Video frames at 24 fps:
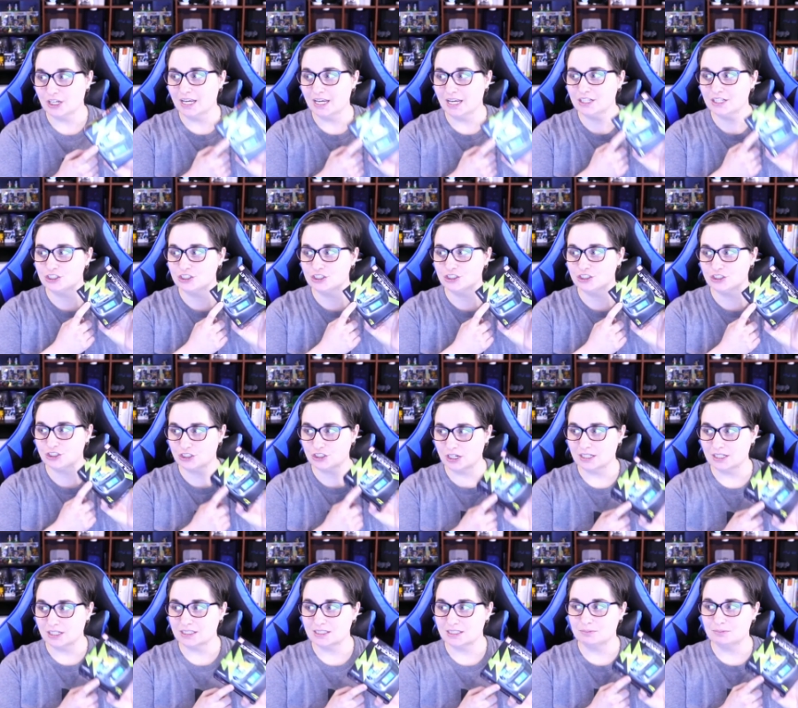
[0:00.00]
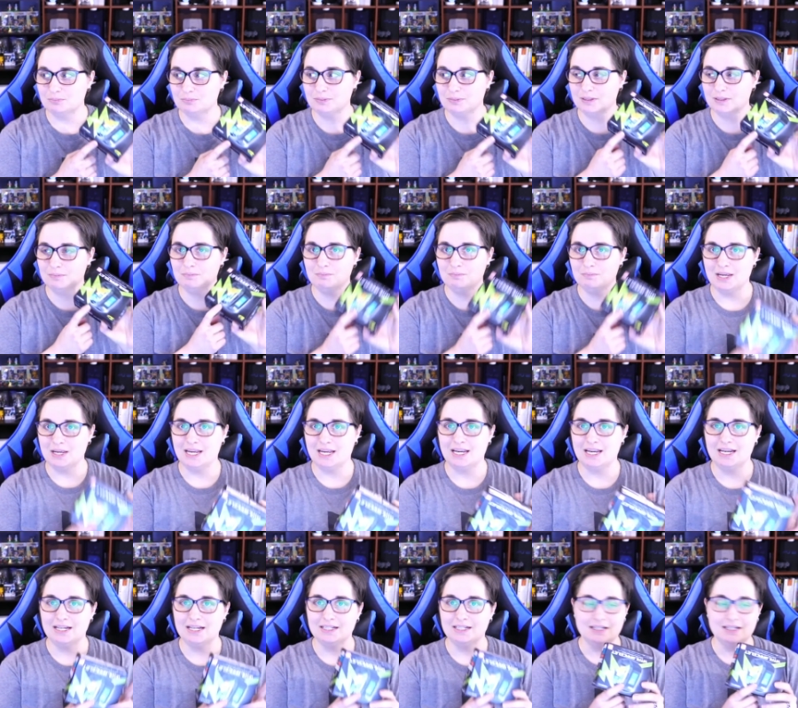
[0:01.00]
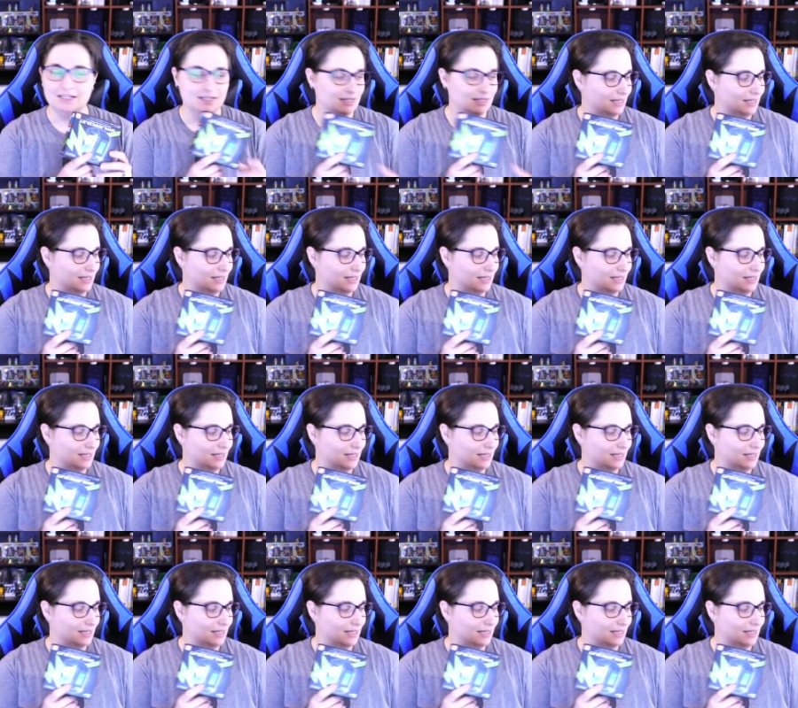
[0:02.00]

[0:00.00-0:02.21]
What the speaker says: It's just been made